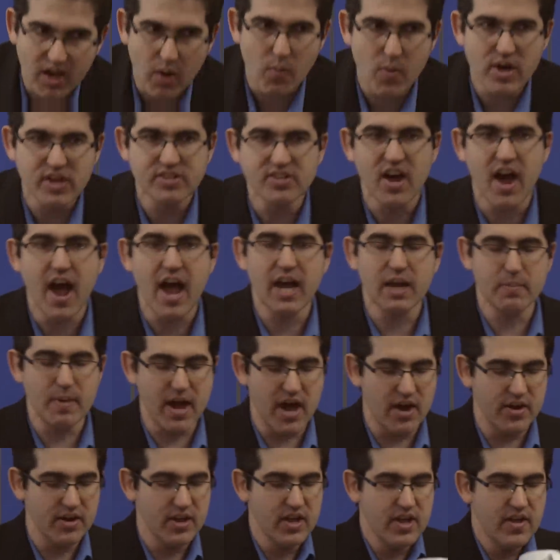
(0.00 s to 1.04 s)
I want to talk
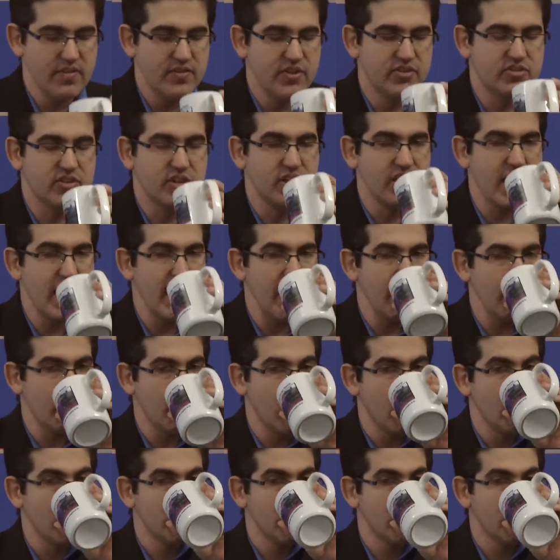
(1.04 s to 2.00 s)
about this claim